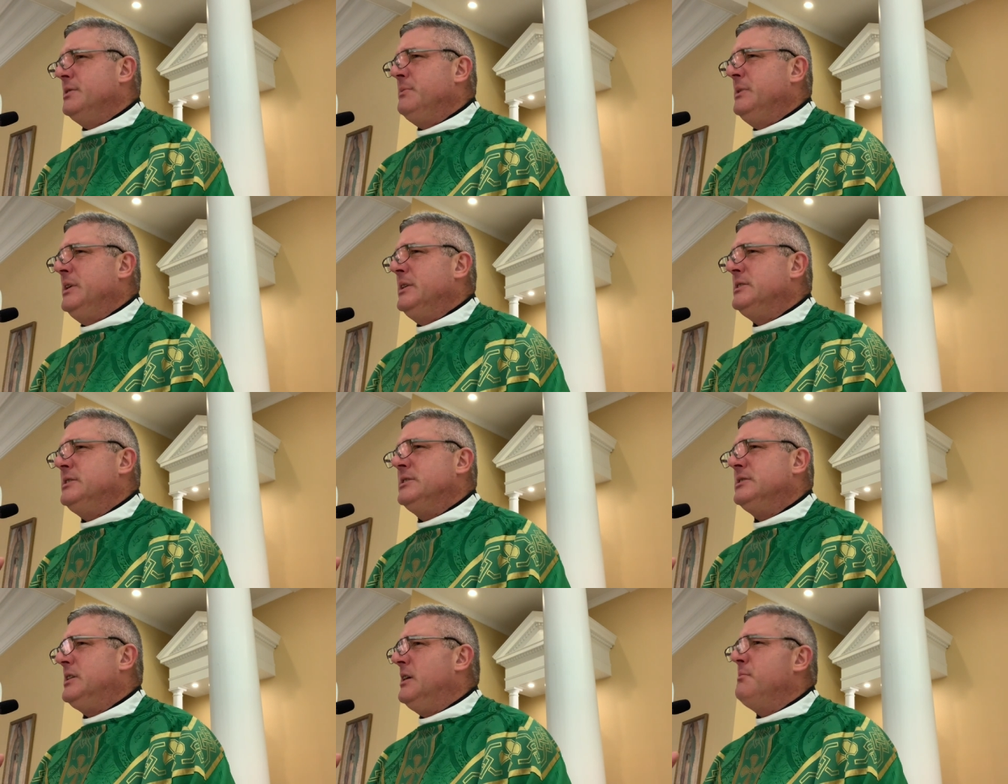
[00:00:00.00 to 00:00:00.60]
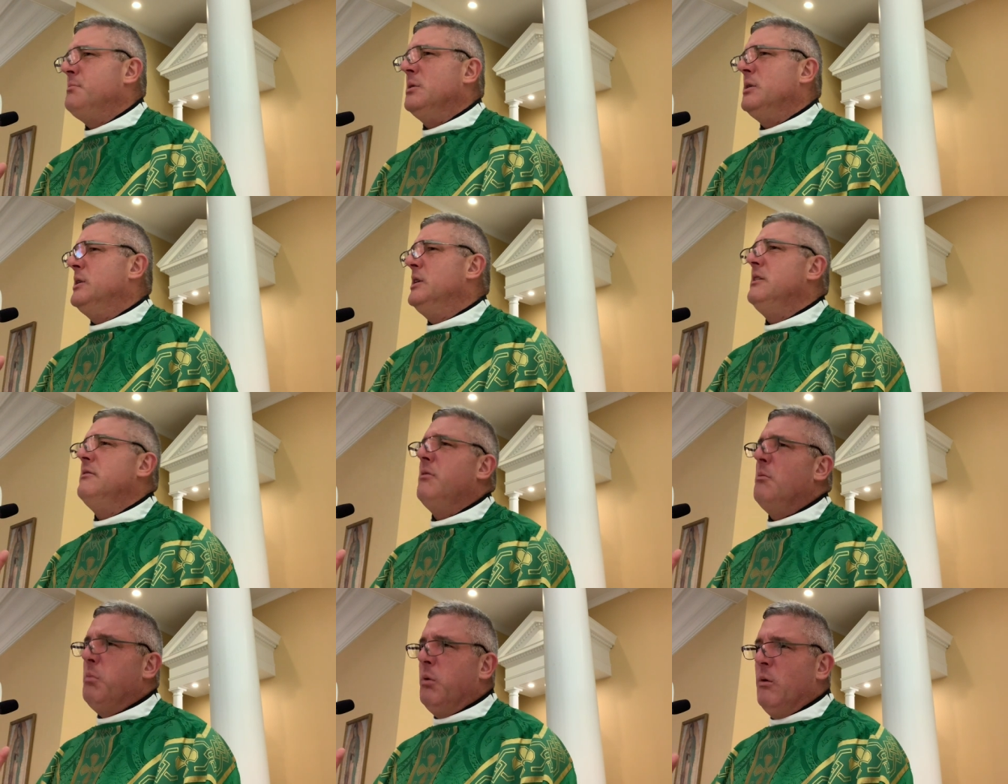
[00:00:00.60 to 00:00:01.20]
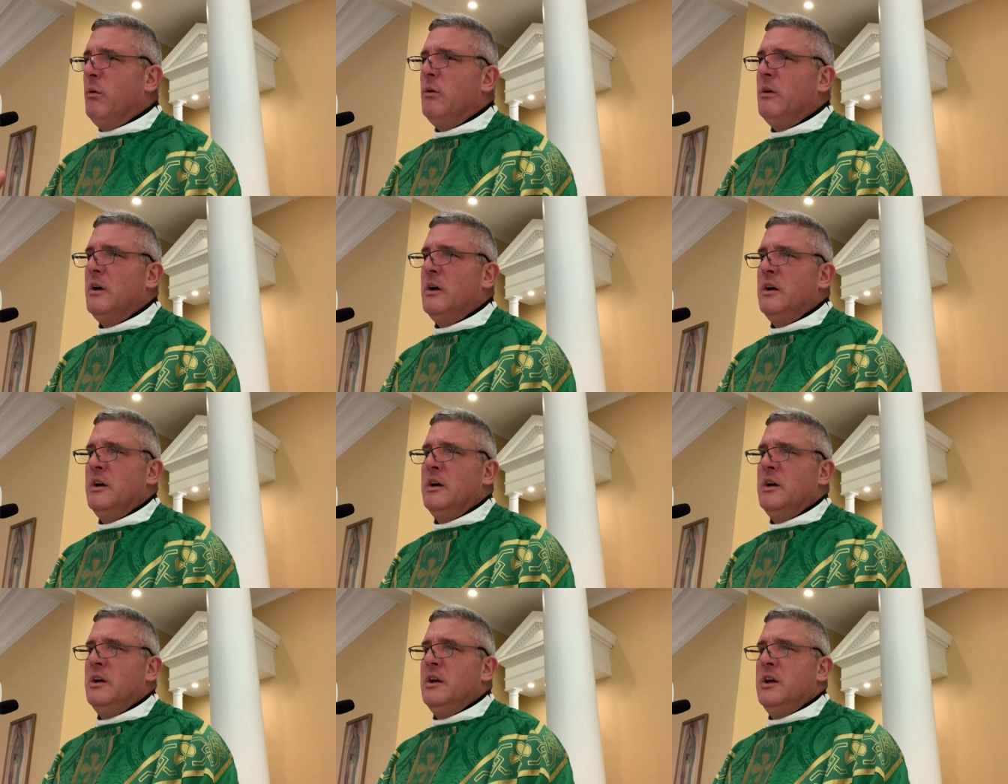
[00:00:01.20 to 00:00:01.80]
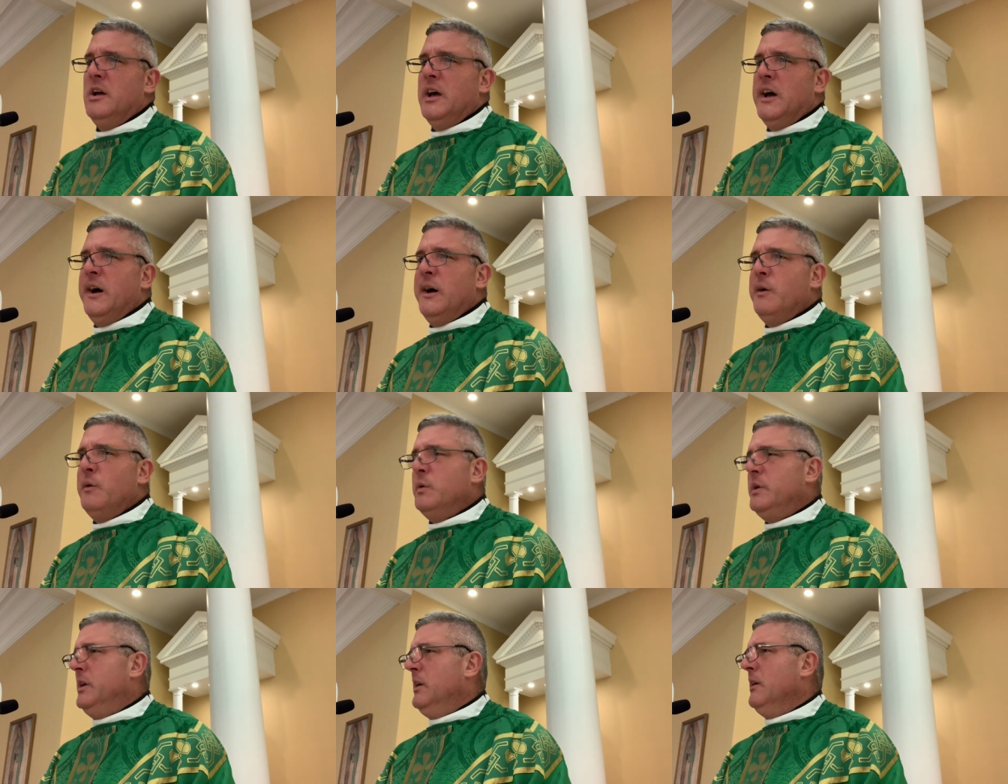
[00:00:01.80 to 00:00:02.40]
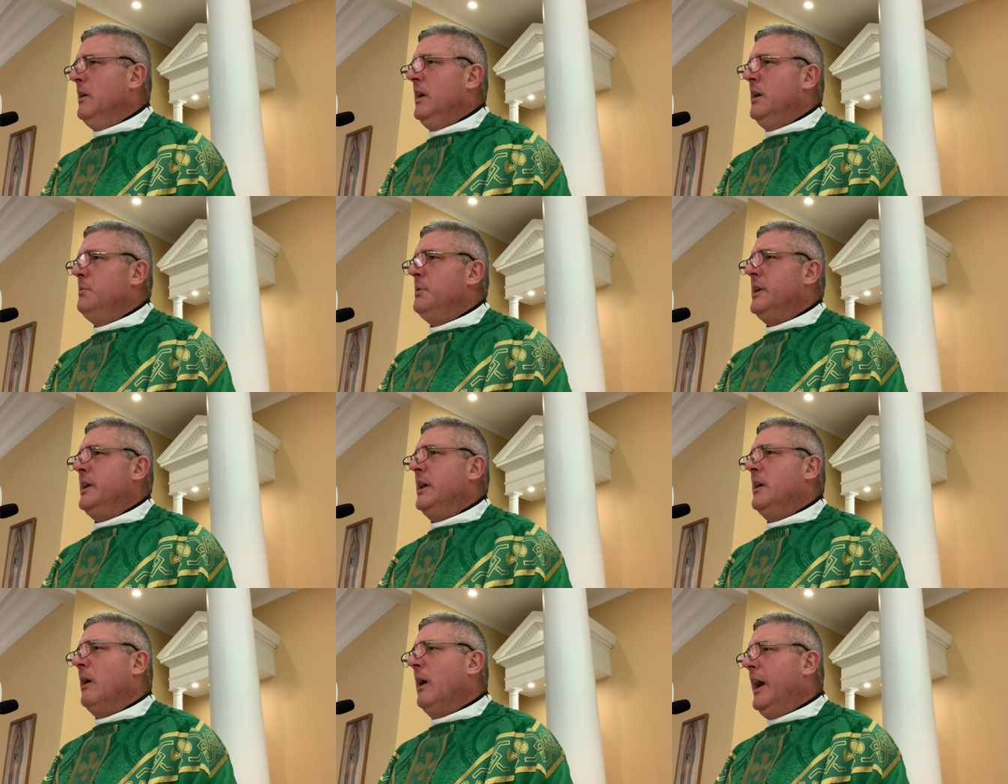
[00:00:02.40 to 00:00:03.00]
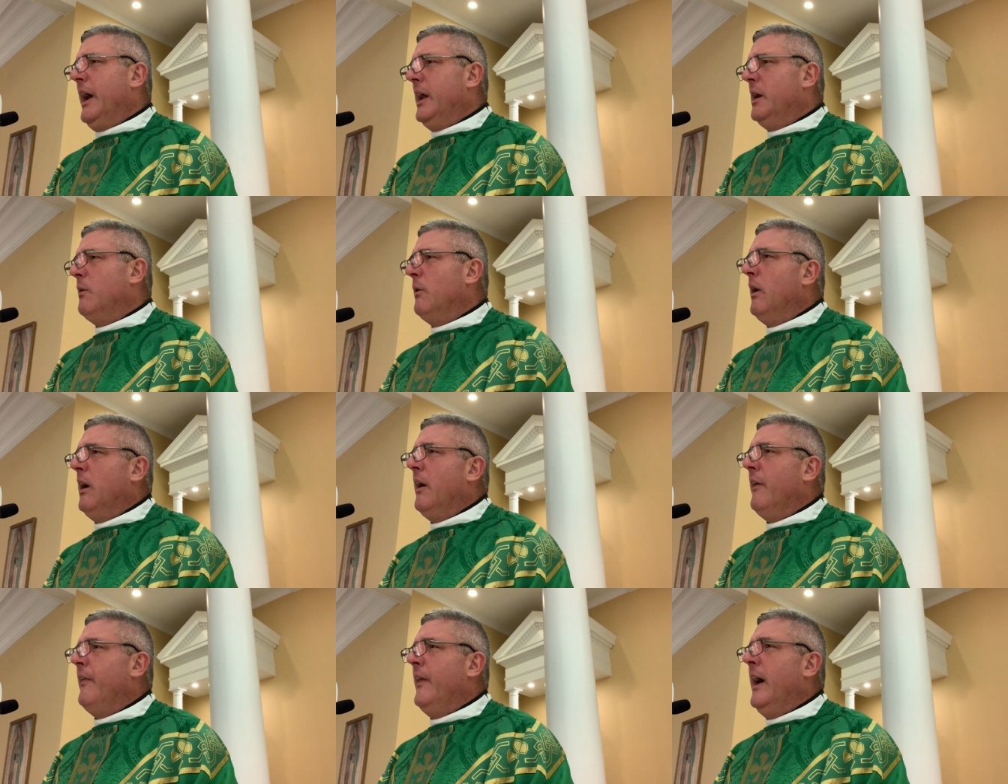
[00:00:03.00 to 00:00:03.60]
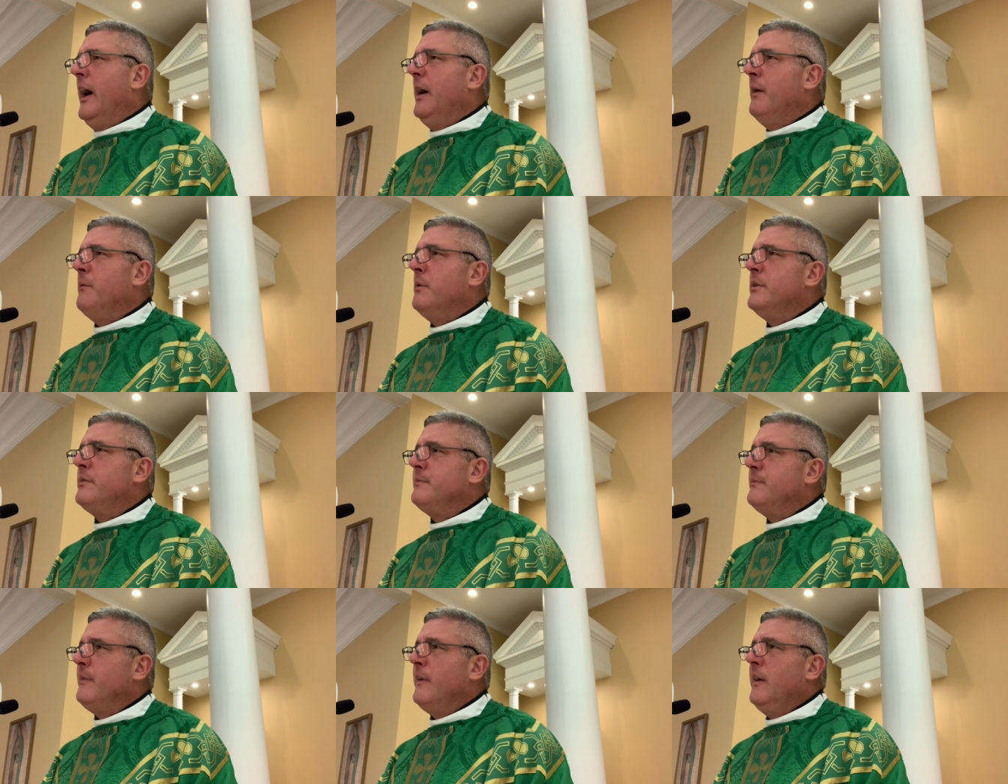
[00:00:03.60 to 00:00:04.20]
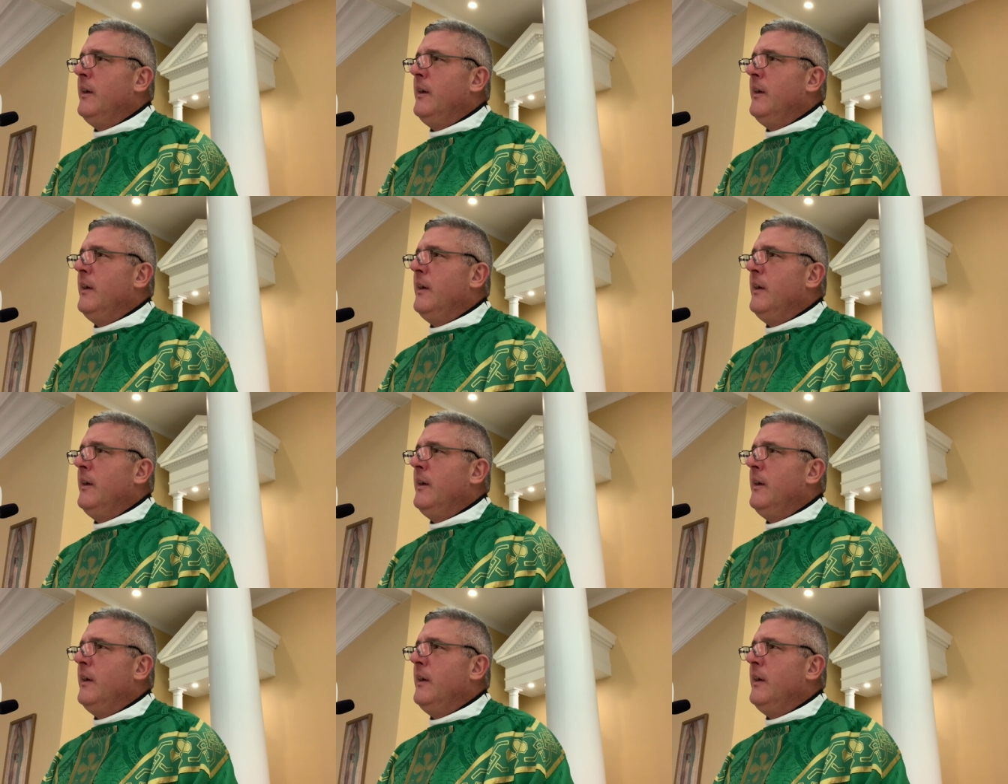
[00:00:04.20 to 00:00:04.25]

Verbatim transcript: I mean, it's just unbelievable how we are able to get our head around that with,